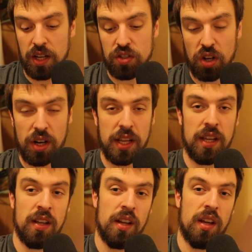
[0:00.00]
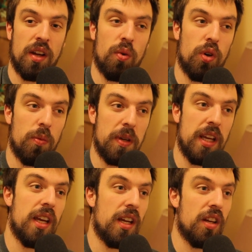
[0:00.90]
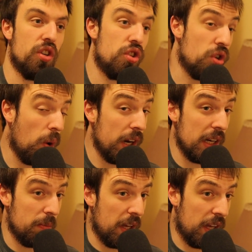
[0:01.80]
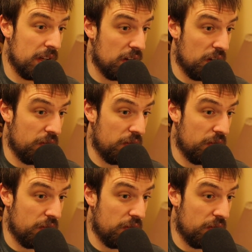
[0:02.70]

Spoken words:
Donnie will be joining me